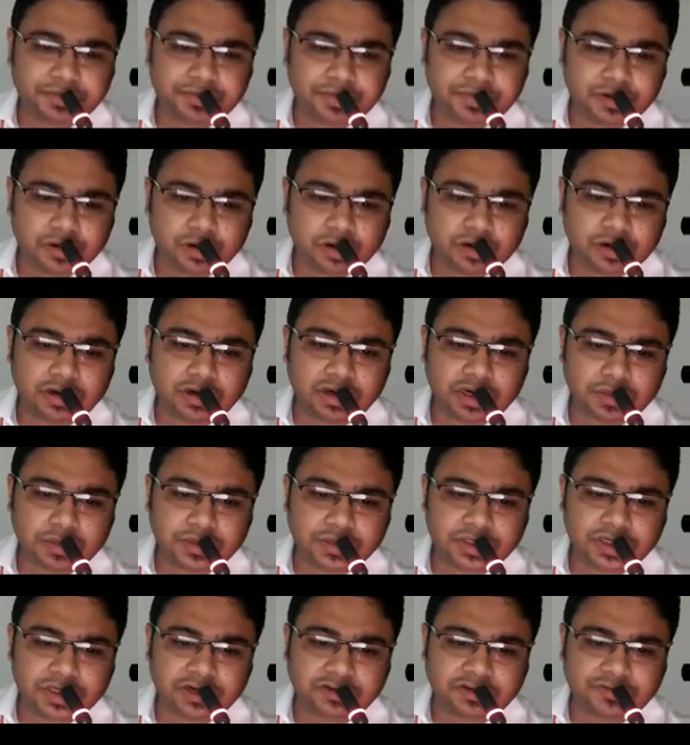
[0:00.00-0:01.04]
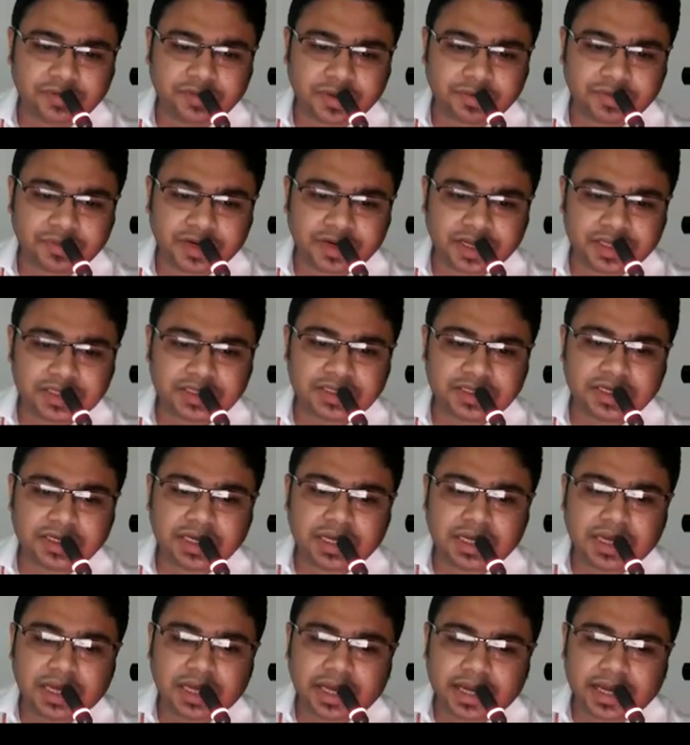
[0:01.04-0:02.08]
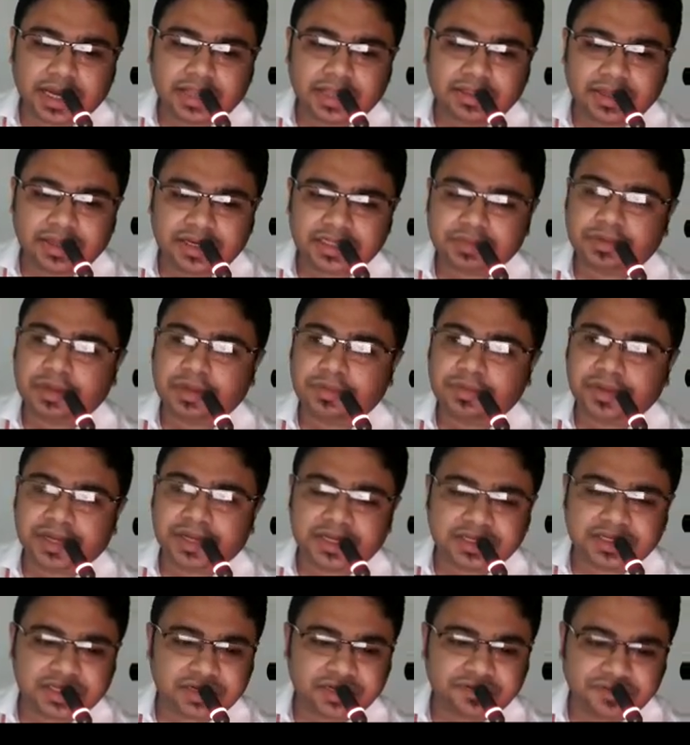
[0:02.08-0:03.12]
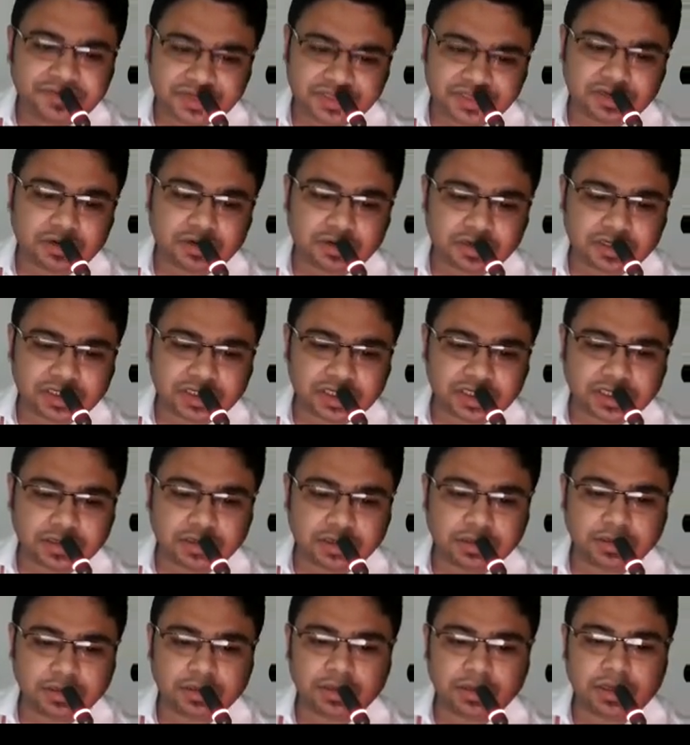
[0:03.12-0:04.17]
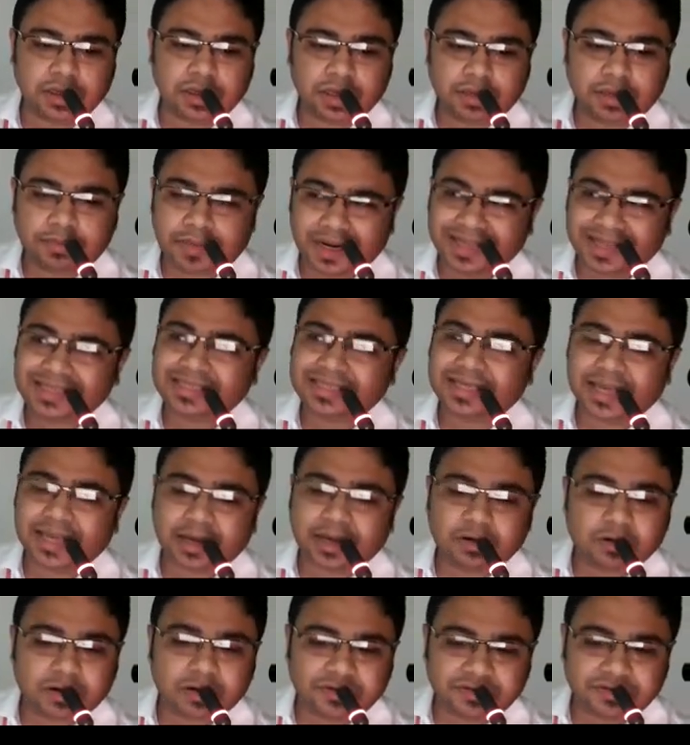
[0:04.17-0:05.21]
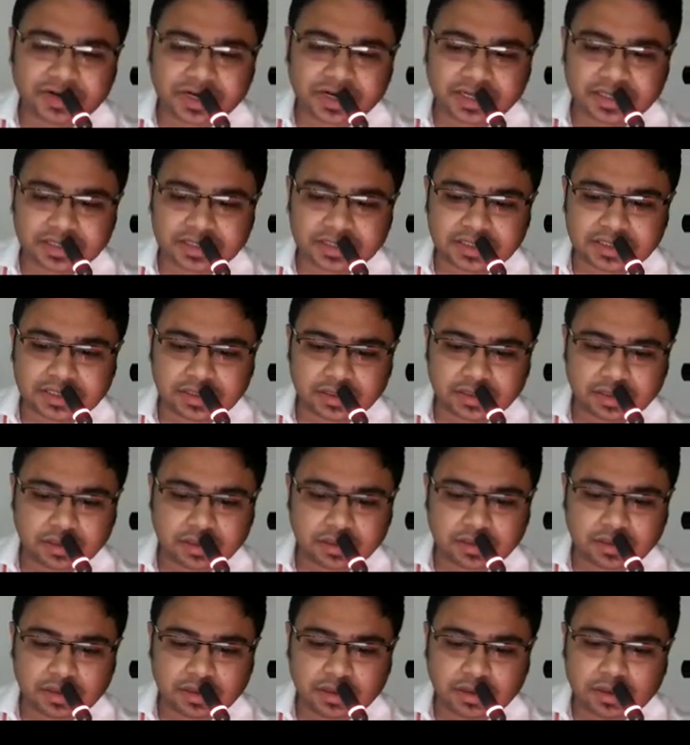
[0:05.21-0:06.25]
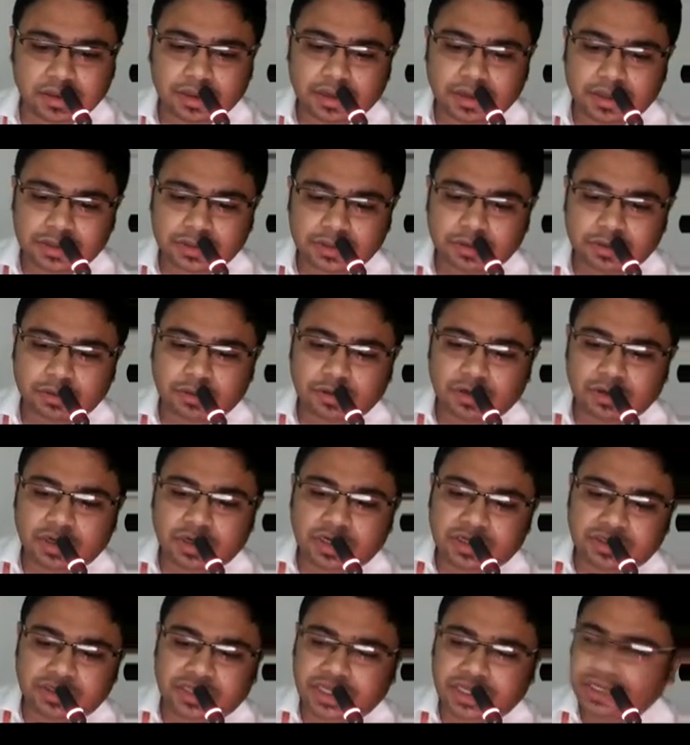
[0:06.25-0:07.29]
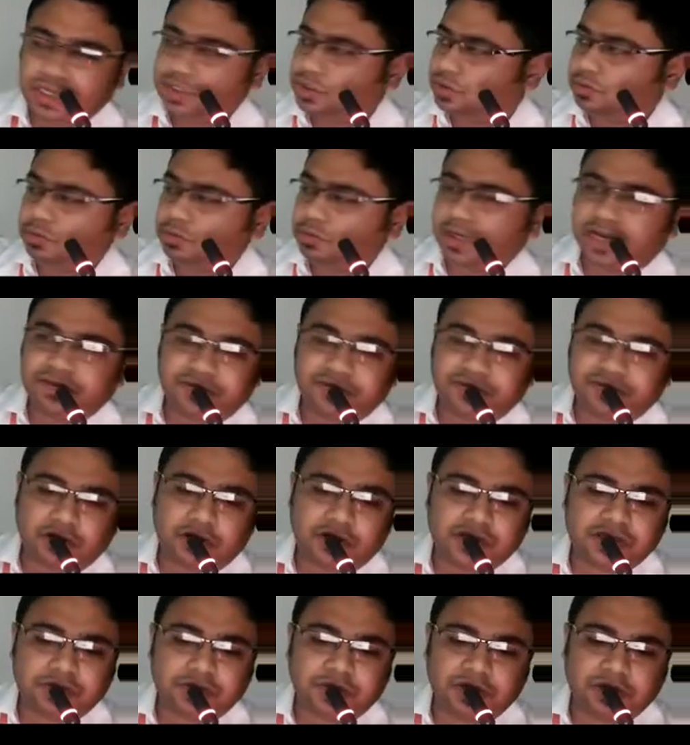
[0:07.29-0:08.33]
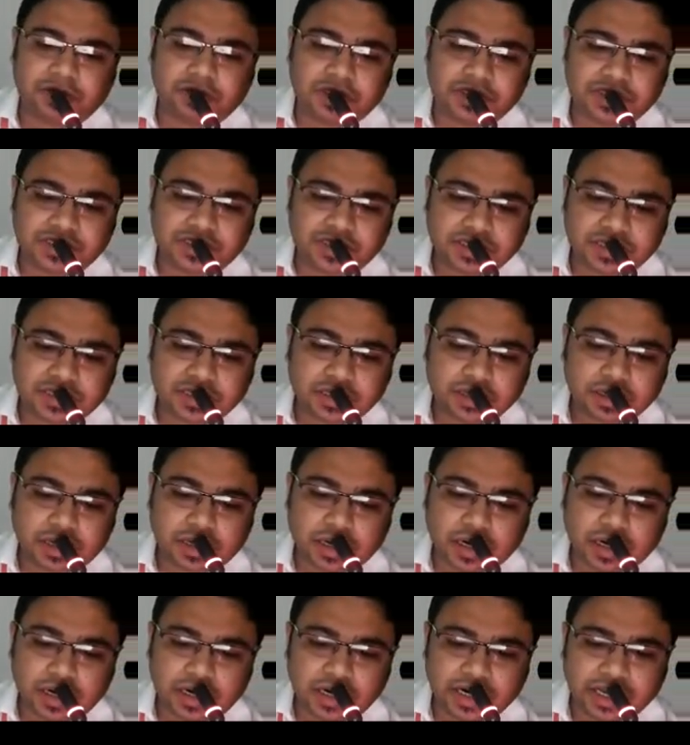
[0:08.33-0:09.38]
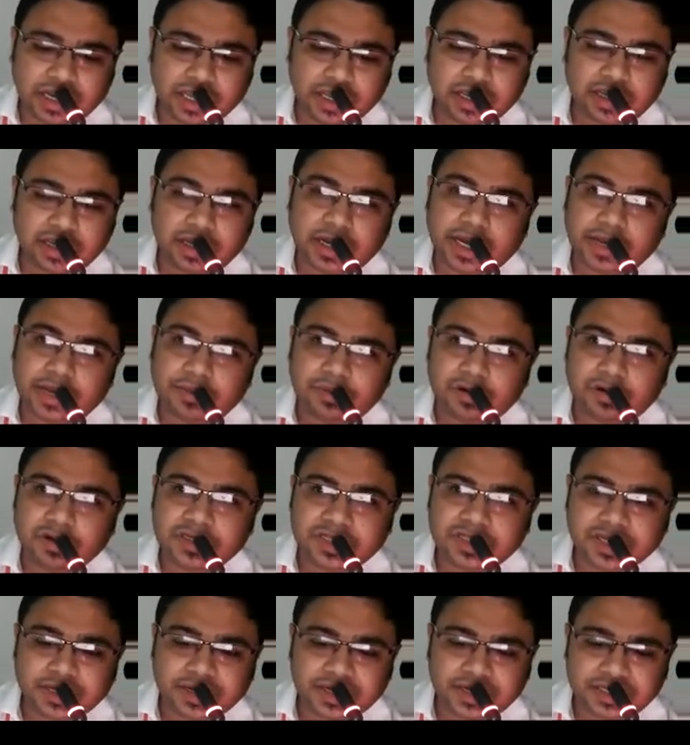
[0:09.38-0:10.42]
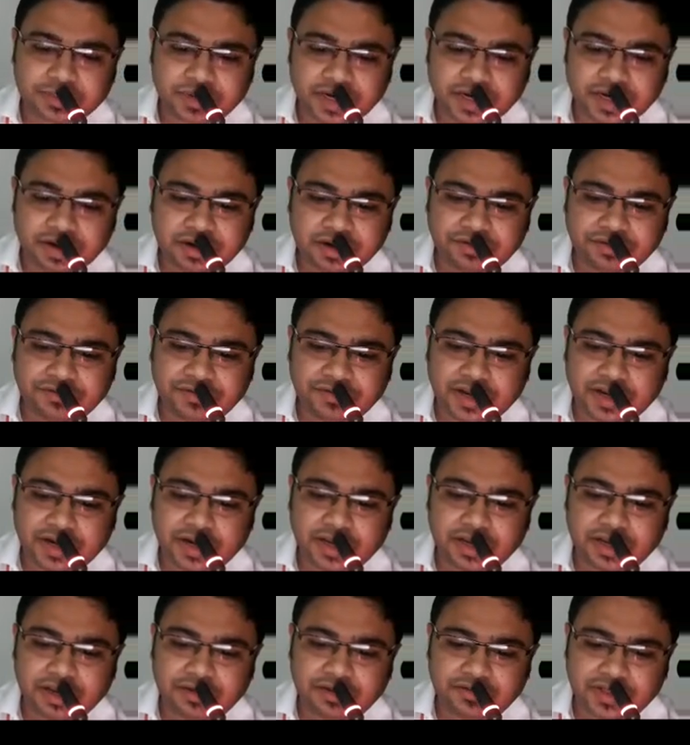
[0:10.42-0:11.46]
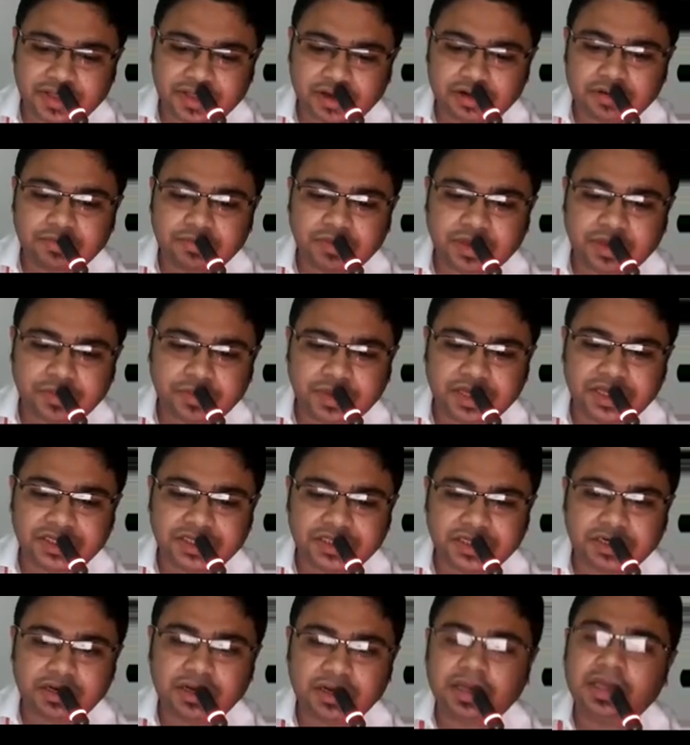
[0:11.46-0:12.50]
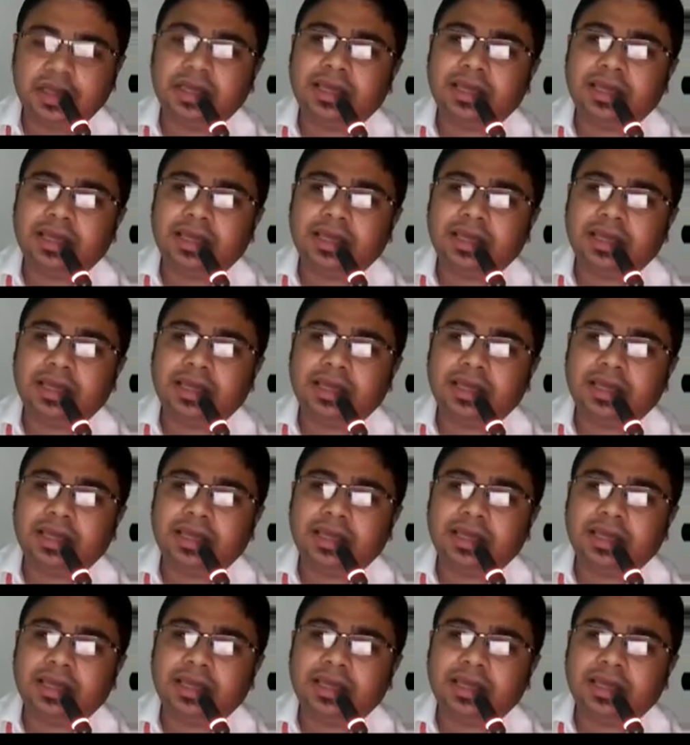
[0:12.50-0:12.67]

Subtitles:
prolonged rupture of membranes and there is PPHM physiology plus equivalence. So these two I have crossed because early hypoxic respiratory failure without PPHM